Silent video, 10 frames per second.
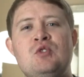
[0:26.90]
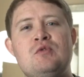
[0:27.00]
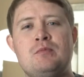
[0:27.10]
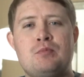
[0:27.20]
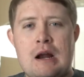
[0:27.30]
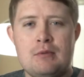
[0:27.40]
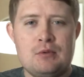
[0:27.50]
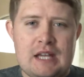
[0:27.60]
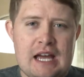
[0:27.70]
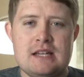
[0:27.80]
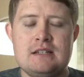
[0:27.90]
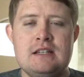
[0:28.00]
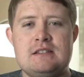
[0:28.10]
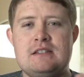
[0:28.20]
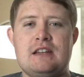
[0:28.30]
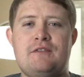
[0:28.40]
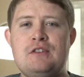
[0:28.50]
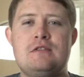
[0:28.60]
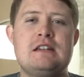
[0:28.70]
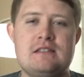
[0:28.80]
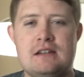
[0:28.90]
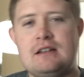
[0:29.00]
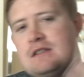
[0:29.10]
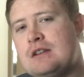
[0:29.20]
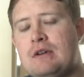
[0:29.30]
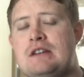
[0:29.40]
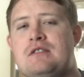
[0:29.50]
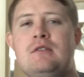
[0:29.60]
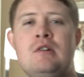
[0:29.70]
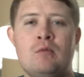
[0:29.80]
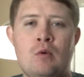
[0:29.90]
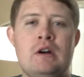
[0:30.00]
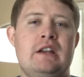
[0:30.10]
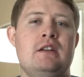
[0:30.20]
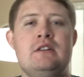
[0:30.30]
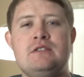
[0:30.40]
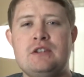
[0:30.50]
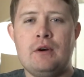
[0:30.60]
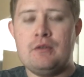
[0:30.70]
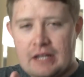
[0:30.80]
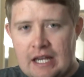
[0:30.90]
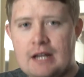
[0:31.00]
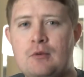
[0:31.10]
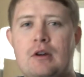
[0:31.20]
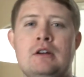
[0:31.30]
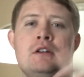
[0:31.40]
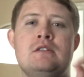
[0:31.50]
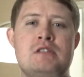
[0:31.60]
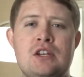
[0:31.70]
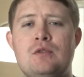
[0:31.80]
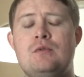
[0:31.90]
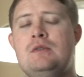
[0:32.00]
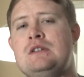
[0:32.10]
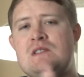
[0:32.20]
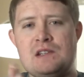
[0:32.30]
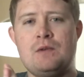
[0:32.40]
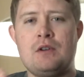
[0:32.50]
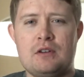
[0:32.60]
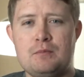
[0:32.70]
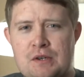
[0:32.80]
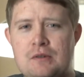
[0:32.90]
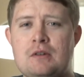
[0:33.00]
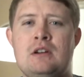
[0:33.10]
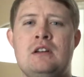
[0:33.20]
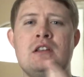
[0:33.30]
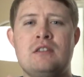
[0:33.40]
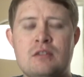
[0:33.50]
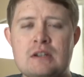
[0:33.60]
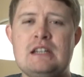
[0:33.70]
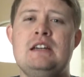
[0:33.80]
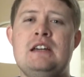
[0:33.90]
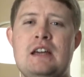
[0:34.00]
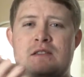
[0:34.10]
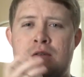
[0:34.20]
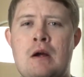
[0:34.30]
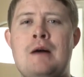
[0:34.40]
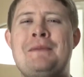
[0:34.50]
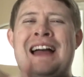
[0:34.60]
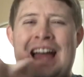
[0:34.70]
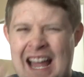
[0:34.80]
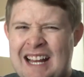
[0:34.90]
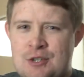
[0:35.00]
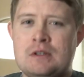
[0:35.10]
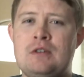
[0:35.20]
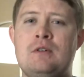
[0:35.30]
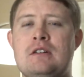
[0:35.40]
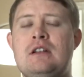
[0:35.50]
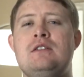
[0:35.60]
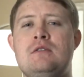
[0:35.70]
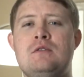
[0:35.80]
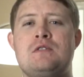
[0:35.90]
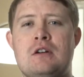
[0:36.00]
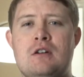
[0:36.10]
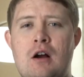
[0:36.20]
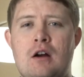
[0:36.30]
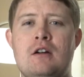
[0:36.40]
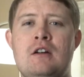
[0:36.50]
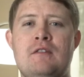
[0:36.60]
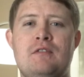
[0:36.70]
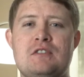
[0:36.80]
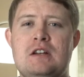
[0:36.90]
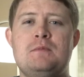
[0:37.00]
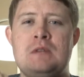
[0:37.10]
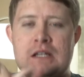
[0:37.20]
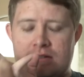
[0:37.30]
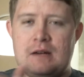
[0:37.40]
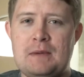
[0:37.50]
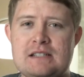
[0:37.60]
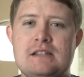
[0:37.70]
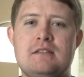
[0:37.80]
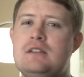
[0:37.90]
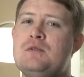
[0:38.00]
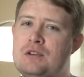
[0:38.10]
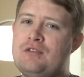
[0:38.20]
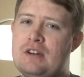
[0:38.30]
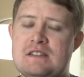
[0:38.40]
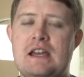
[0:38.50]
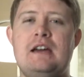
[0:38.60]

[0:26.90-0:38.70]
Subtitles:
you've probably had to take a few things into consideration. 1, do you own a camera? 2, do you own a computer? 3, is your mom actually going to let you use her car for some dumb idea that you and your friends